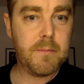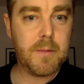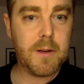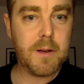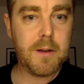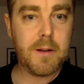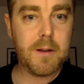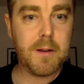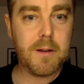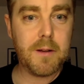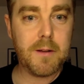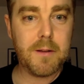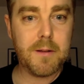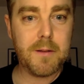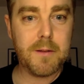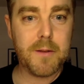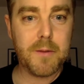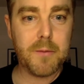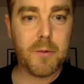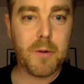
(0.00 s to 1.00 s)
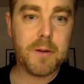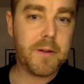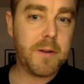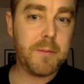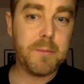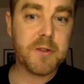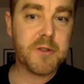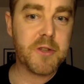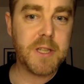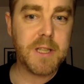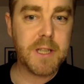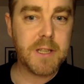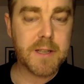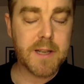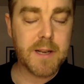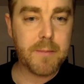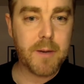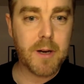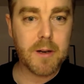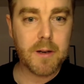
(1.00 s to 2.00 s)
The machine in
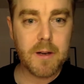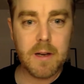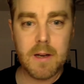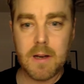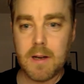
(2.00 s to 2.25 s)
Denmark